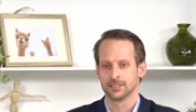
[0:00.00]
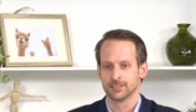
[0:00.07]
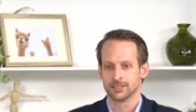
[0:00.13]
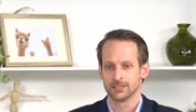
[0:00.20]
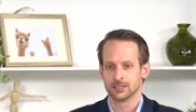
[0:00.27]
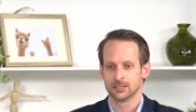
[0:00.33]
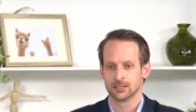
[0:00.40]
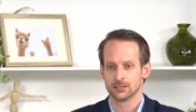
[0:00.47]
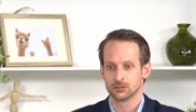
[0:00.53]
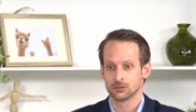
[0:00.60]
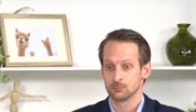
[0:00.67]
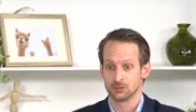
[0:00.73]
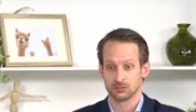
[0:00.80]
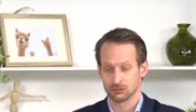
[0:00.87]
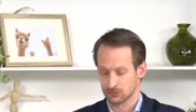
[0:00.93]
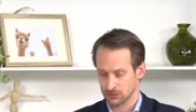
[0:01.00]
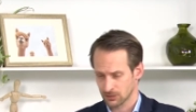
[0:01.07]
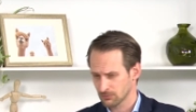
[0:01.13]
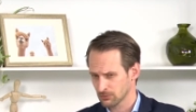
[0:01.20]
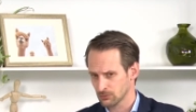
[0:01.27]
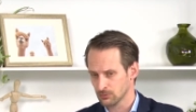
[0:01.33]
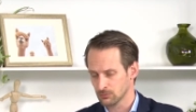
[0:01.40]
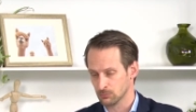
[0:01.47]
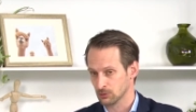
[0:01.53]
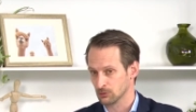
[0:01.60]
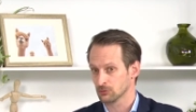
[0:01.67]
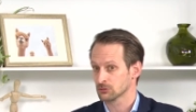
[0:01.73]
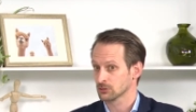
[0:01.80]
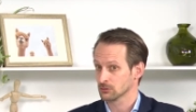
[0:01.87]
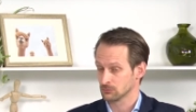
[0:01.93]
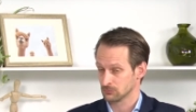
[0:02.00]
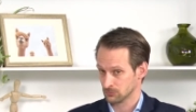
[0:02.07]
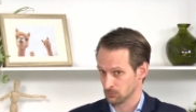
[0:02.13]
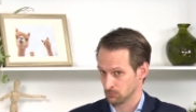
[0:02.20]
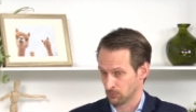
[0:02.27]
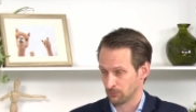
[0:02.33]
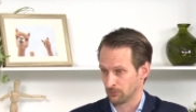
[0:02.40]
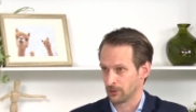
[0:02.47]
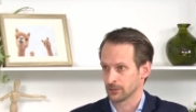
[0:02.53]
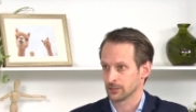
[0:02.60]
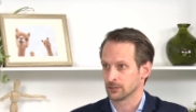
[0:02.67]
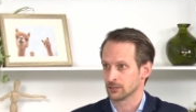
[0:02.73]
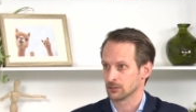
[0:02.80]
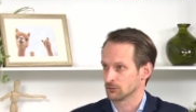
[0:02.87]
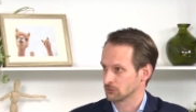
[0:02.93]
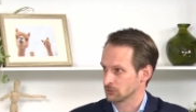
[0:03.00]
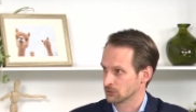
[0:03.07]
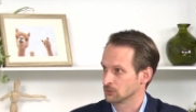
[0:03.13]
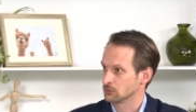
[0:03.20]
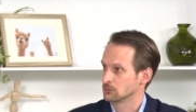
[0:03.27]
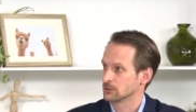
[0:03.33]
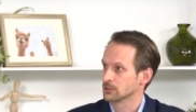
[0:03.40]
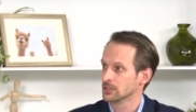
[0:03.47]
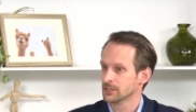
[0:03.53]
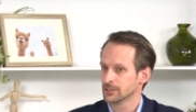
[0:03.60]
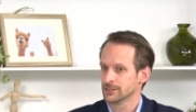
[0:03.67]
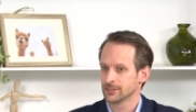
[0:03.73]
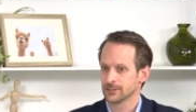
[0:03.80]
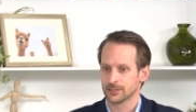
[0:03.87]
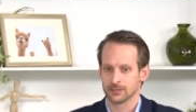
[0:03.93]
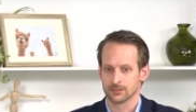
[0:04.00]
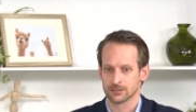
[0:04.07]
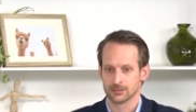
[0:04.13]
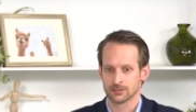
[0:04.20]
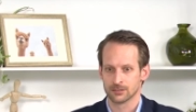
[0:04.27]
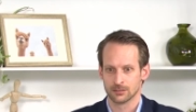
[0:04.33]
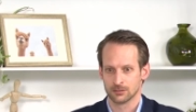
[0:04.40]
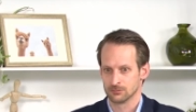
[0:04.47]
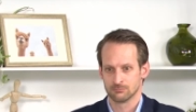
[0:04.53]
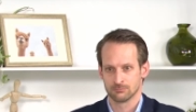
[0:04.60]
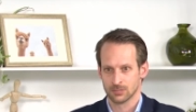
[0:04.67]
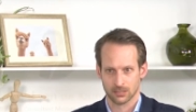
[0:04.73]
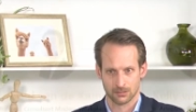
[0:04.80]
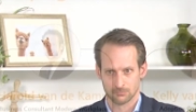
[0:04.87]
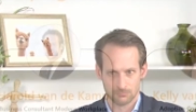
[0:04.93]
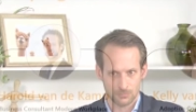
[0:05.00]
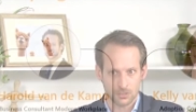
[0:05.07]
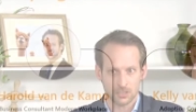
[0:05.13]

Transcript: to be successful, but also to provide it in a secure and an